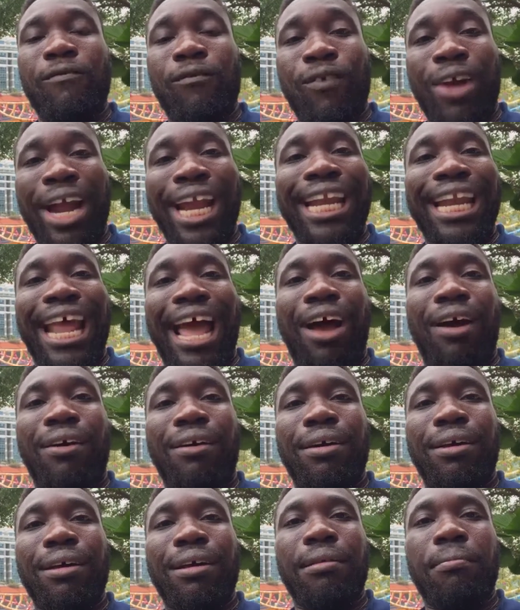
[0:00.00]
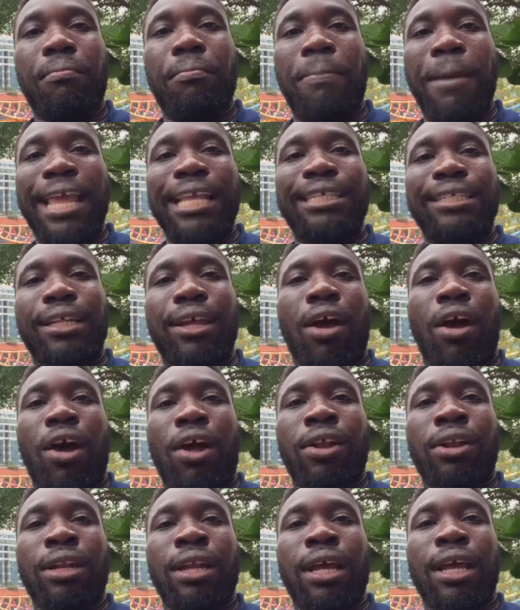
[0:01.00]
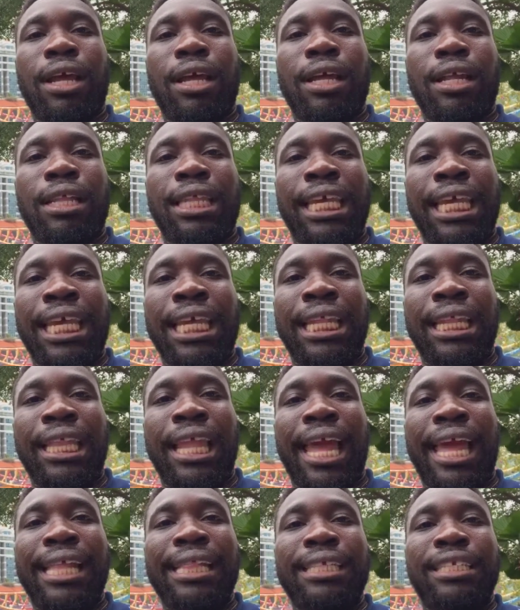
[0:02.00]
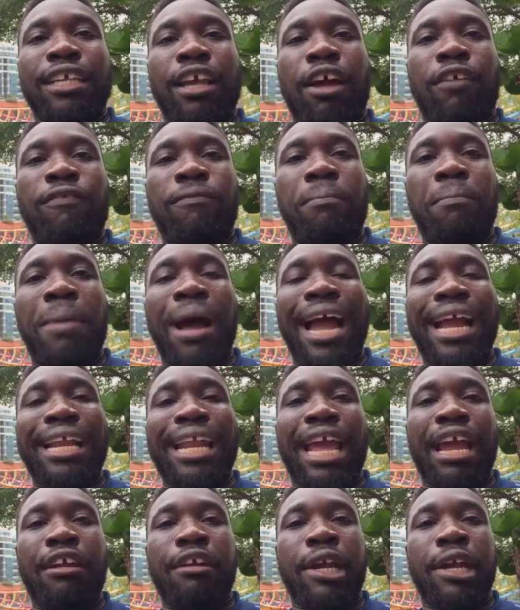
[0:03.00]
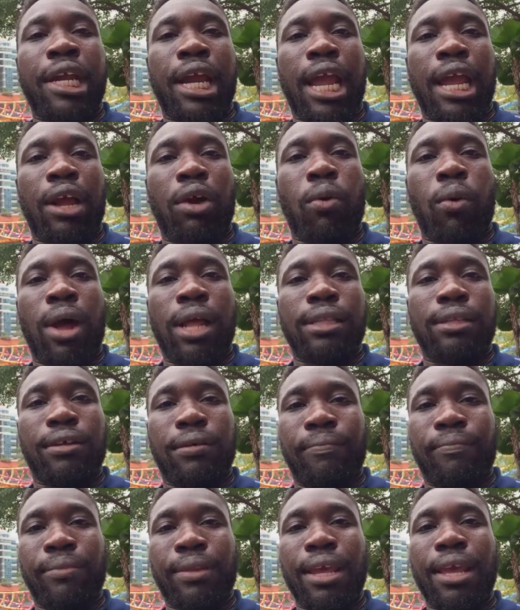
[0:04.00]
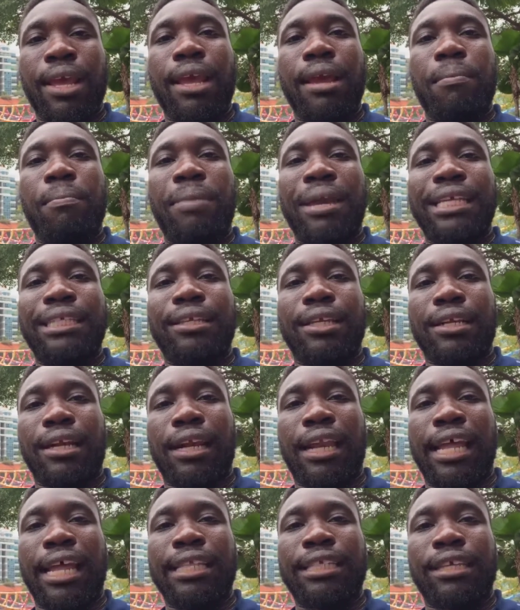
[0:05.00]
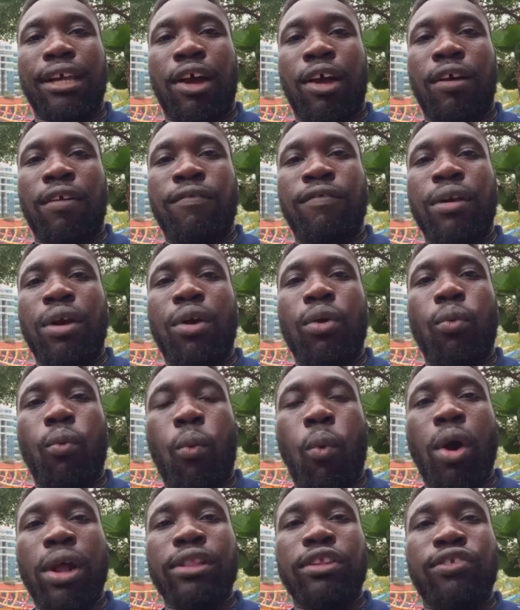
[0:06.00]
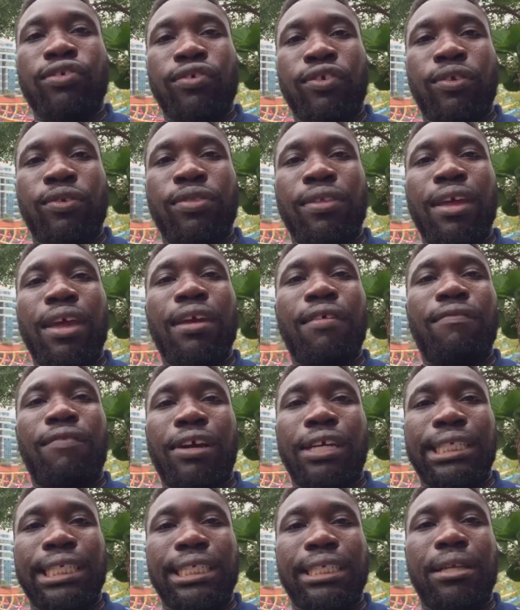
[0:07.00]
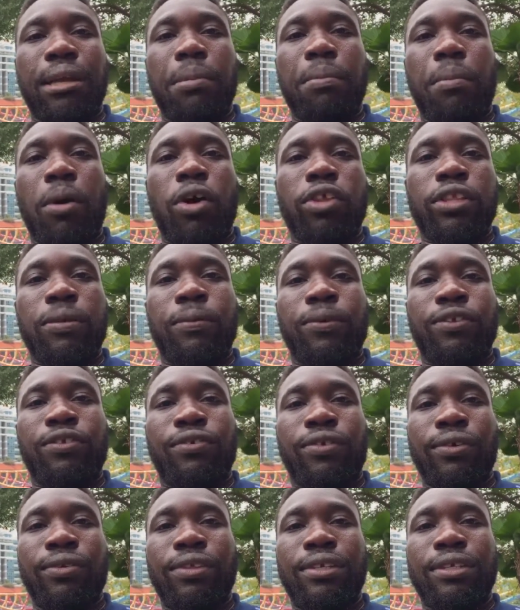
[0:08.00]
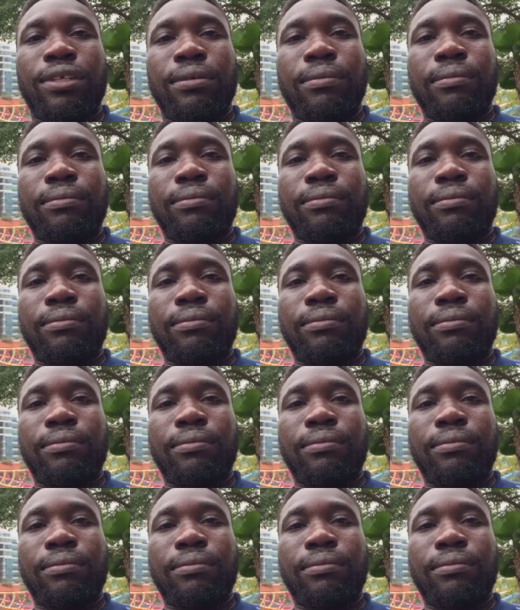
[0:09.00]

right now based on the lens of binary and quantum? Based on the lens of one truth versus multiple truths.